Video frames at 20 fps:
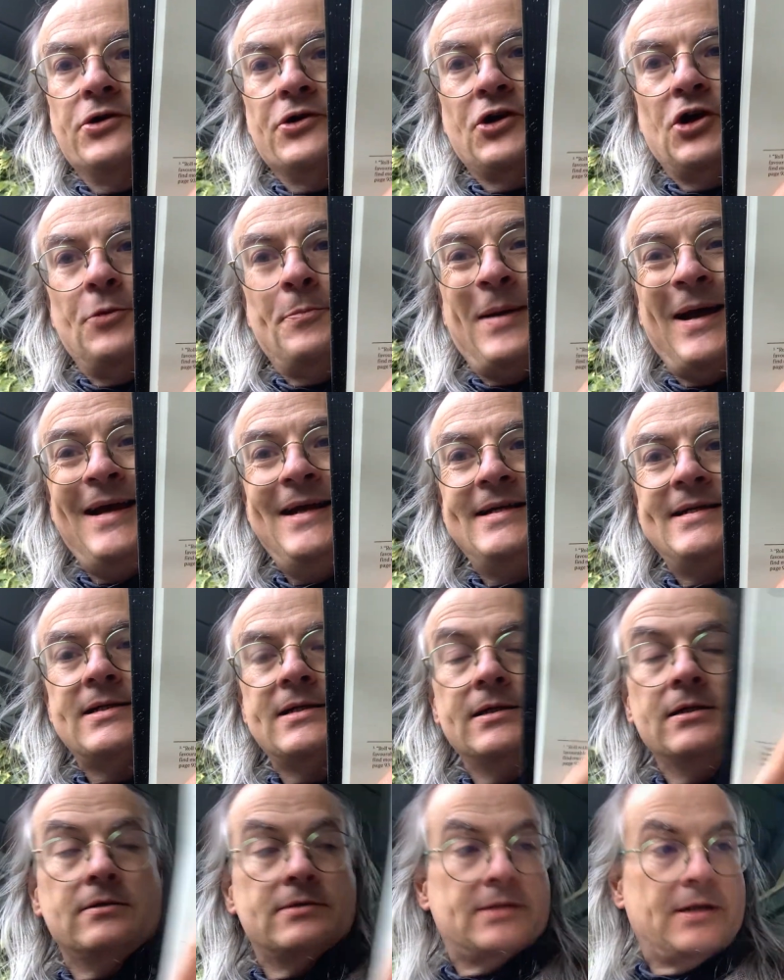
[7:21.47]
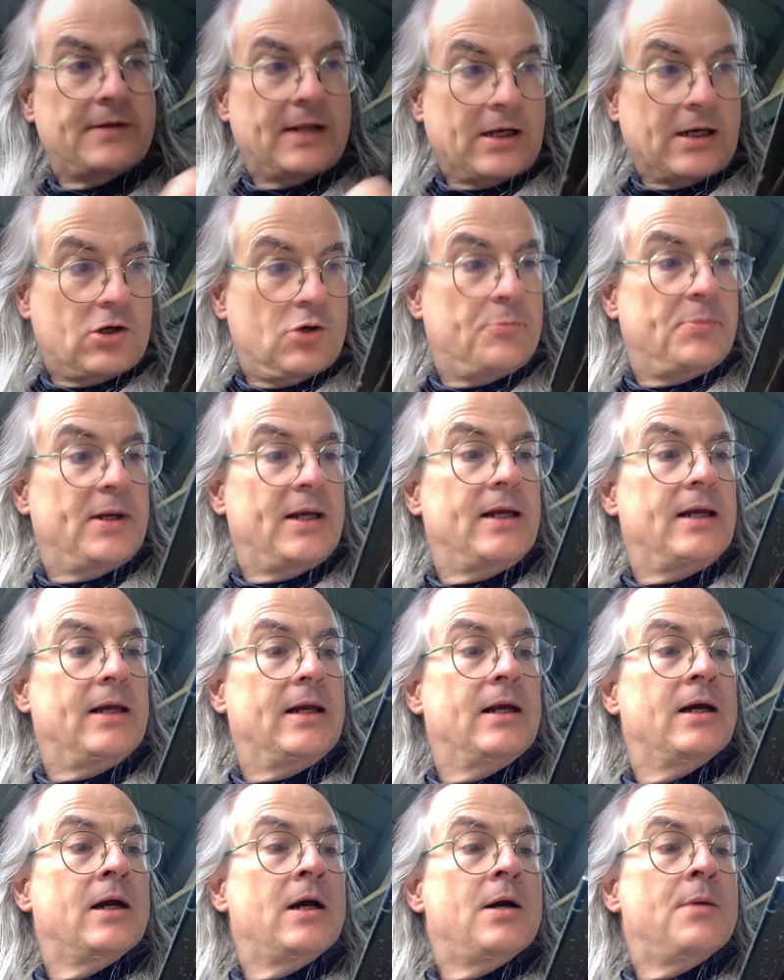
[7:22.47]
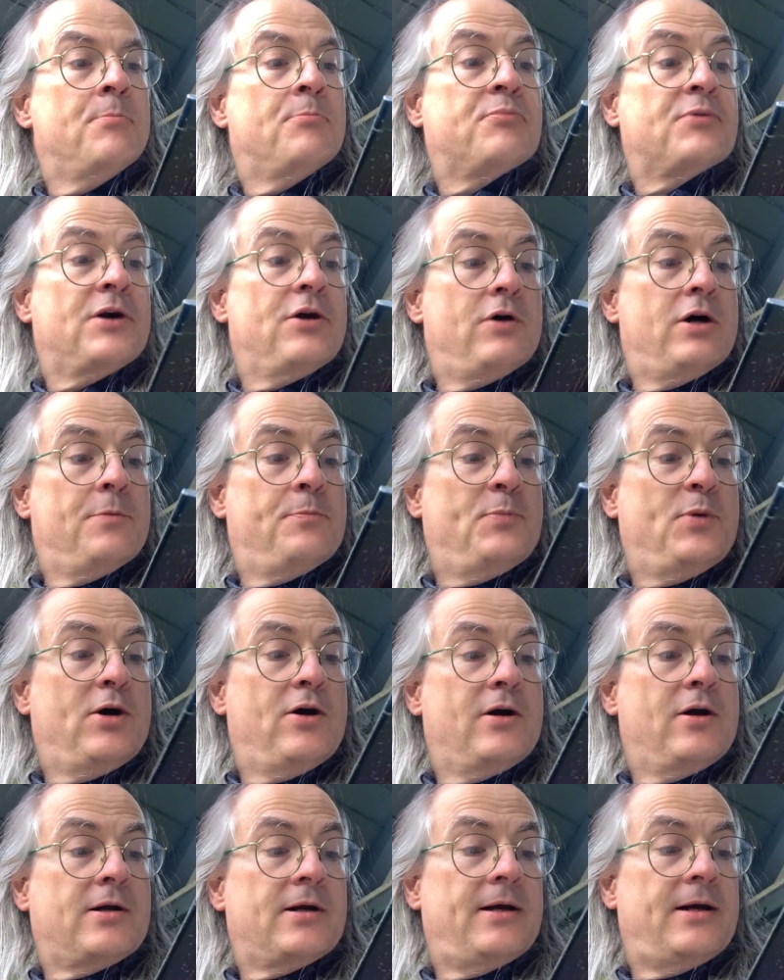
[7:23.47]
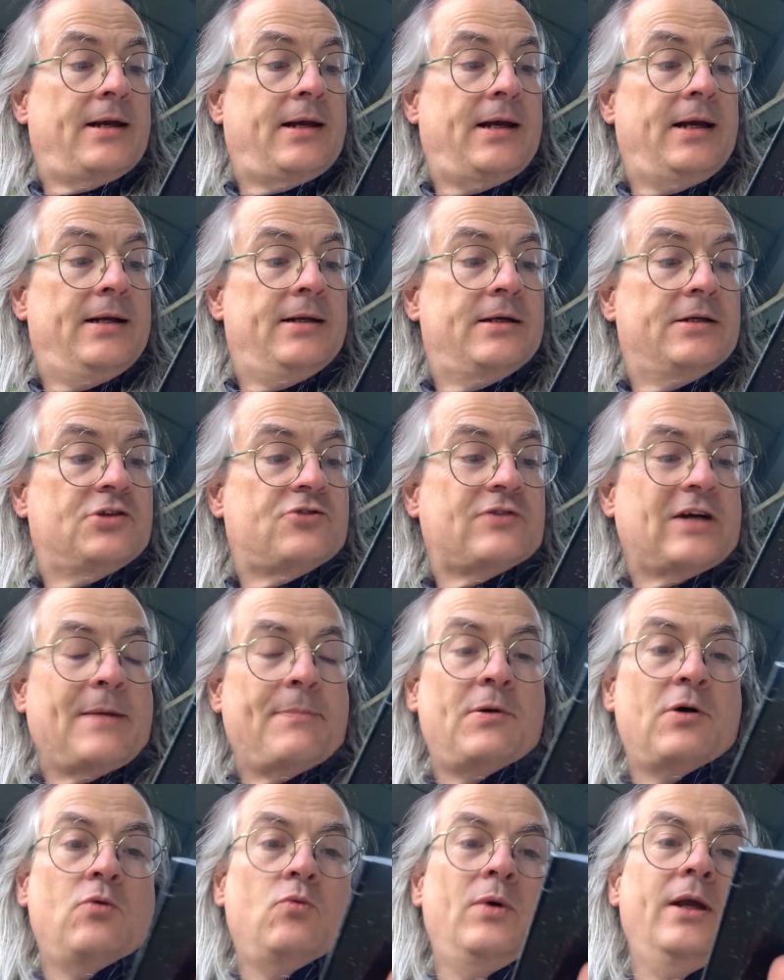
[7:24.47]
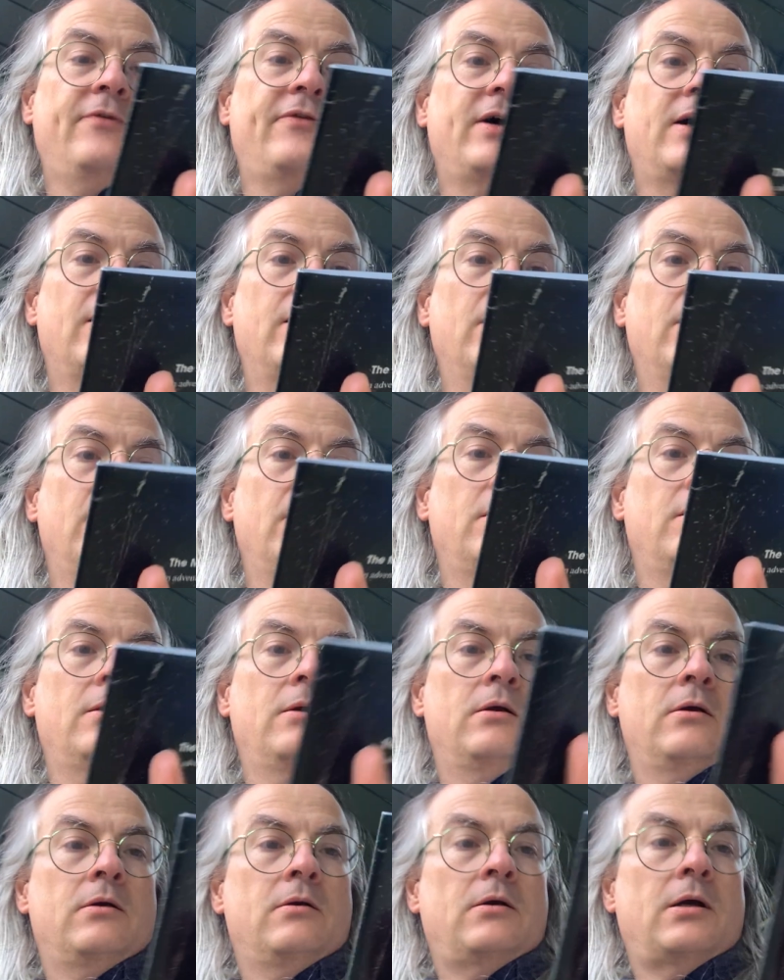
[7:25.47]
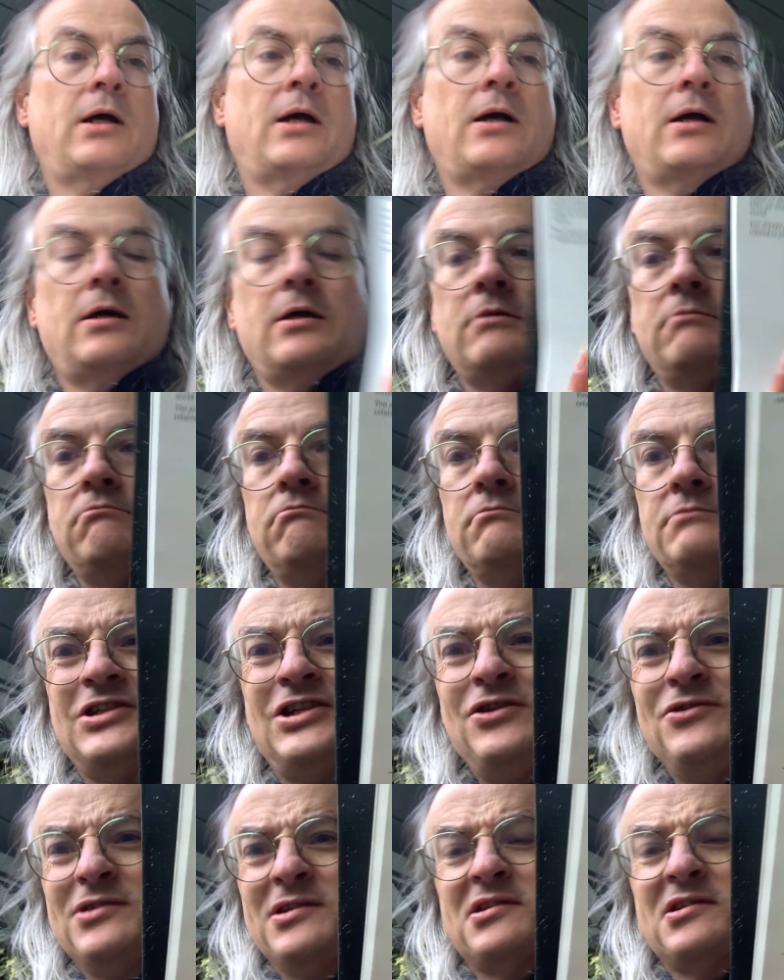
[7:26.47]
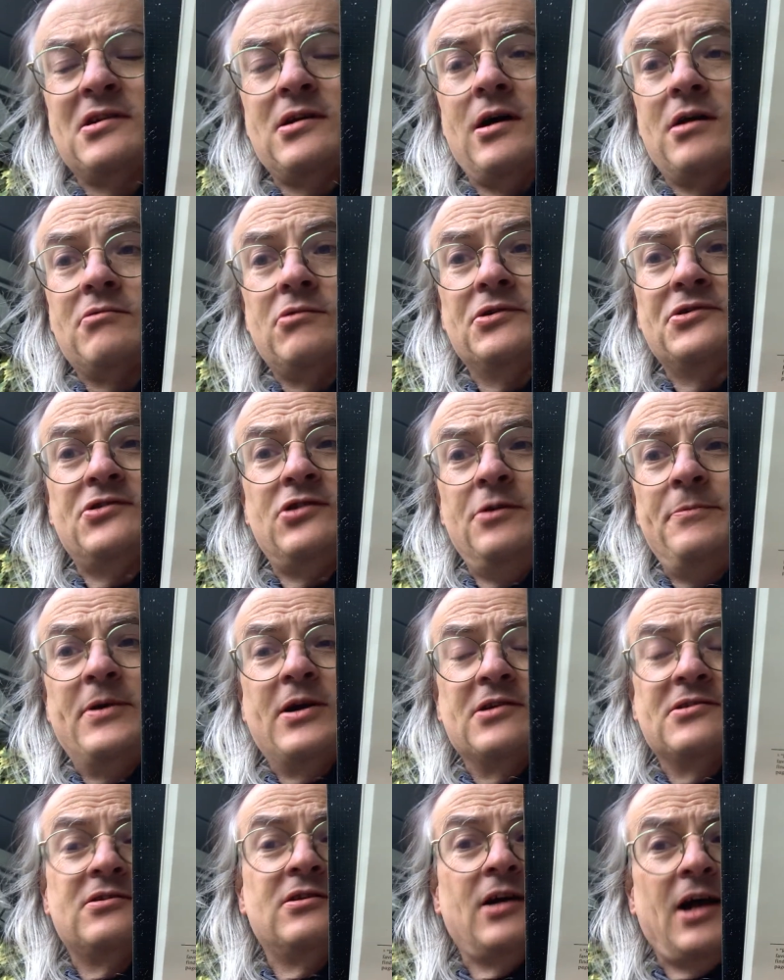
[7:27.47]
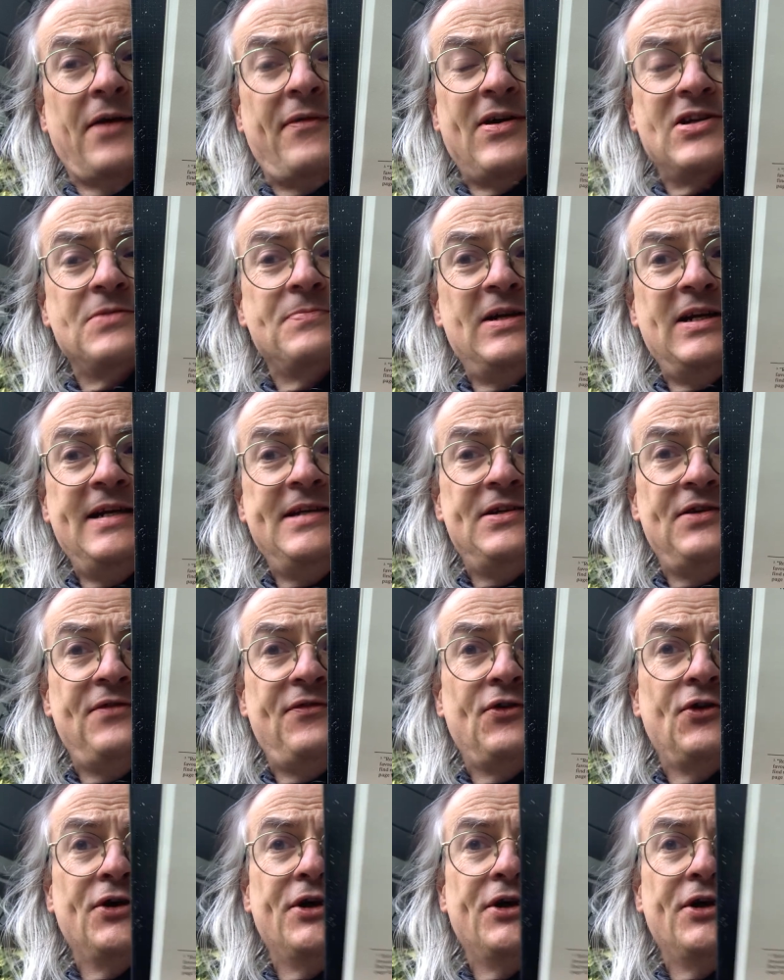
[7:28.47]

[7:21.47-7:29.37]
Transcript: occupation, so that could be brewer, burglar, healer, trapper, weaver, um, choose a scar or two because life hasn't been easy for